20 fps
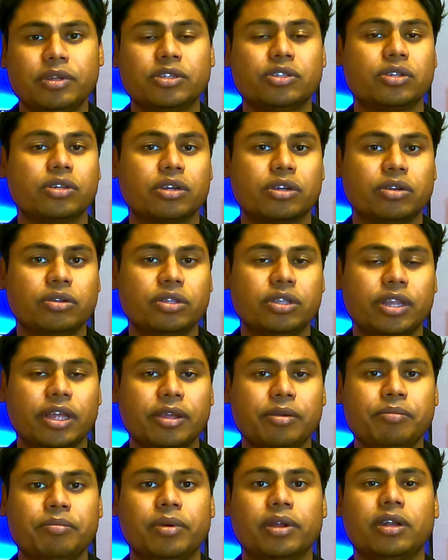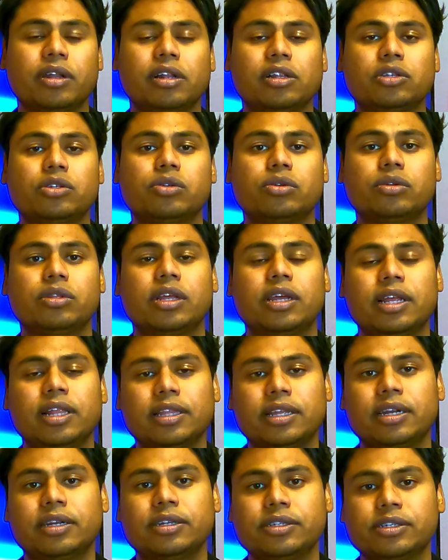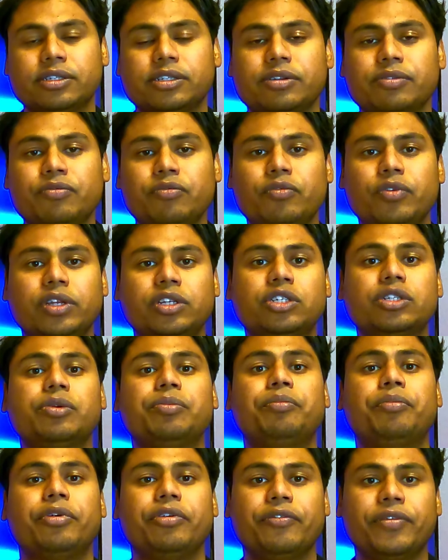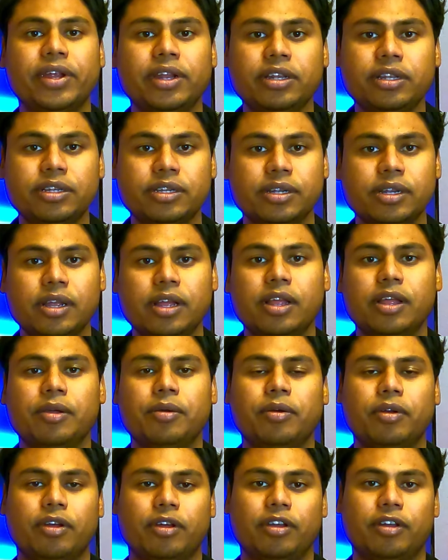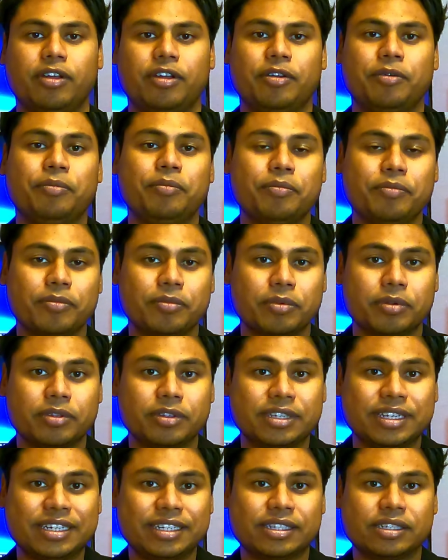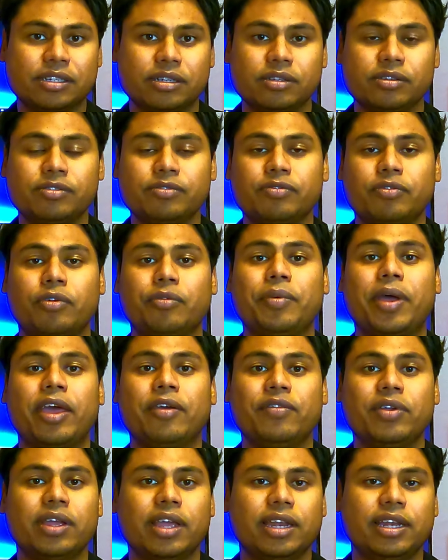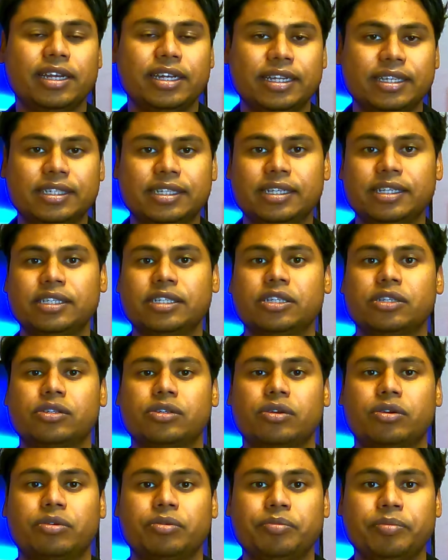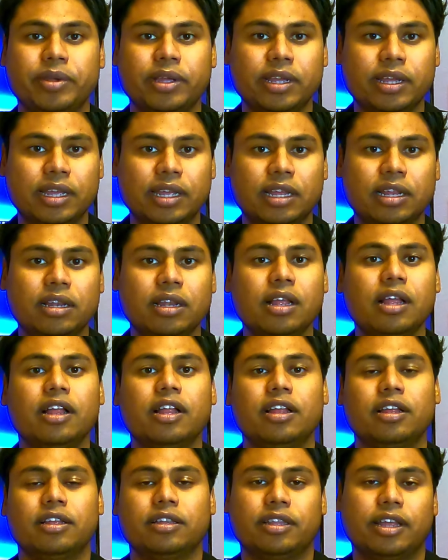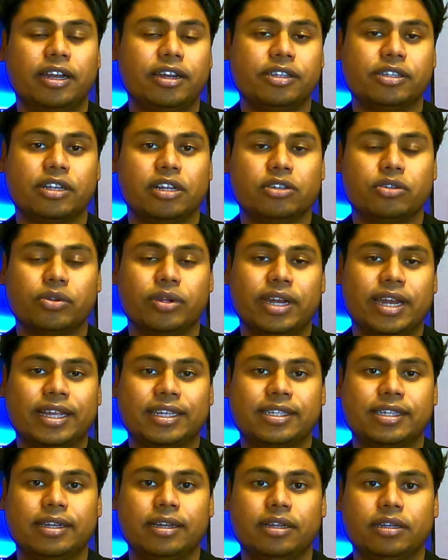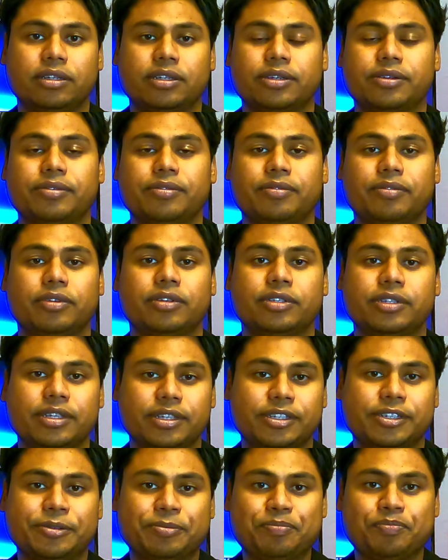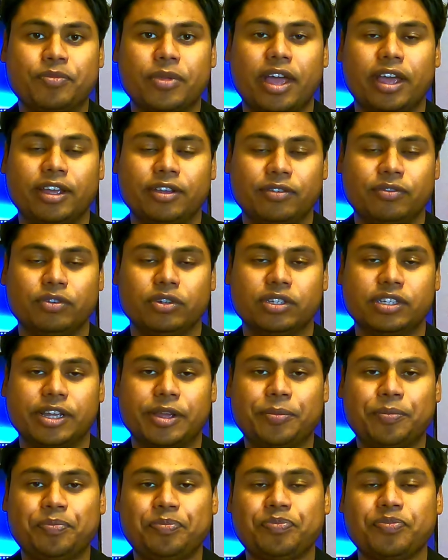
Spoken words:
it's a good thing, but also the healthcare system which prevent citizens from having any diseases or being ill, that is also an excellent system, I would say.